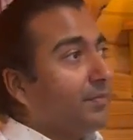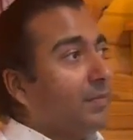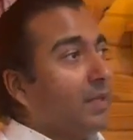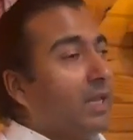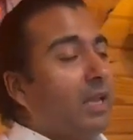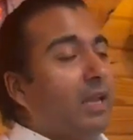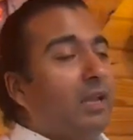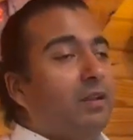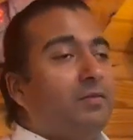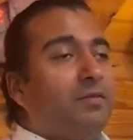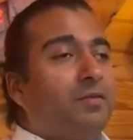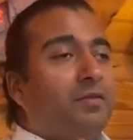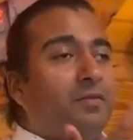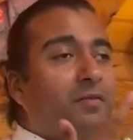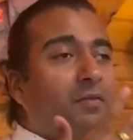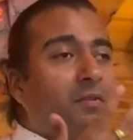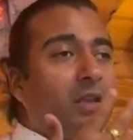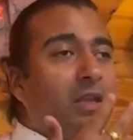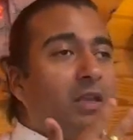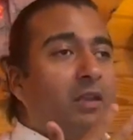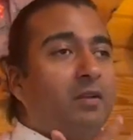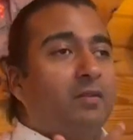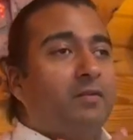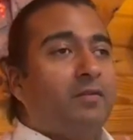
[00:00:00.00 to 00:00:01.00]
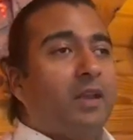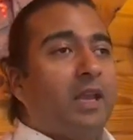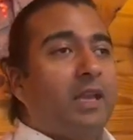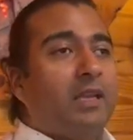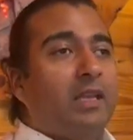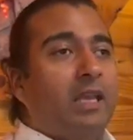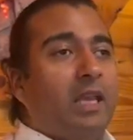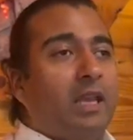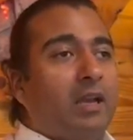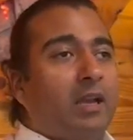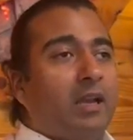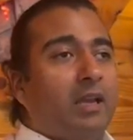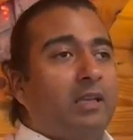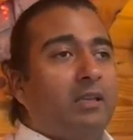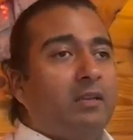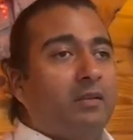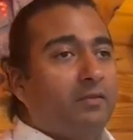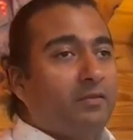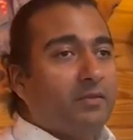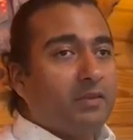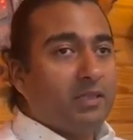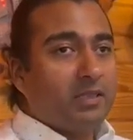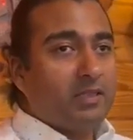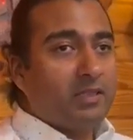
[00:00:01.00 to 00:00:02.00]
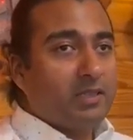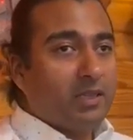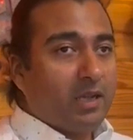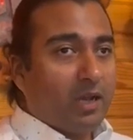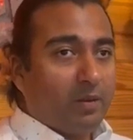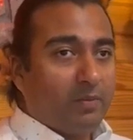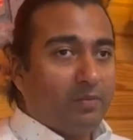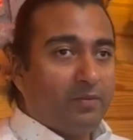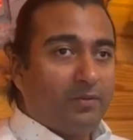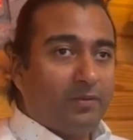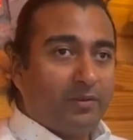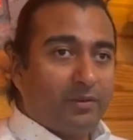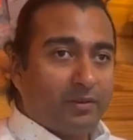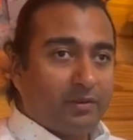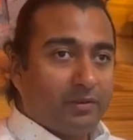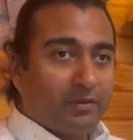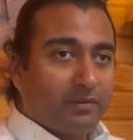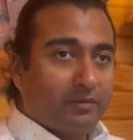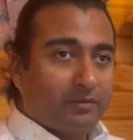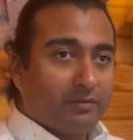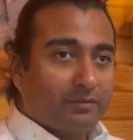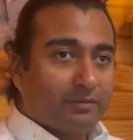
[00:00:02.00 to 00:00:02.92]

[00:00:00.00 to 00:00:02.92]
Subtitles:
and free of any kind of discomfort.